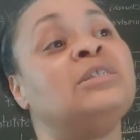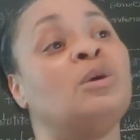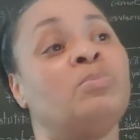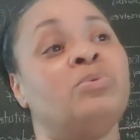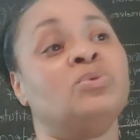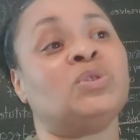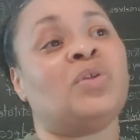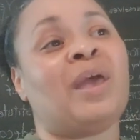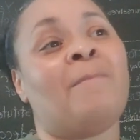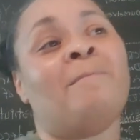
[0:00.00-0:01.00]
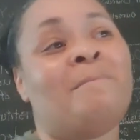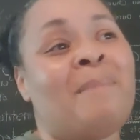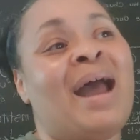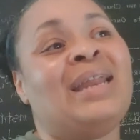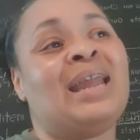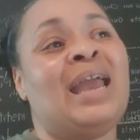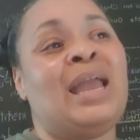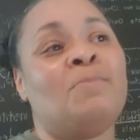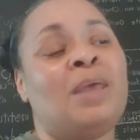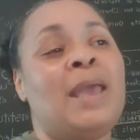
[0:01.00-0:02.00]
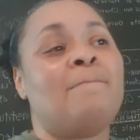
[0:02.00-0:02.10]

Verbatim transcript: temple so that my name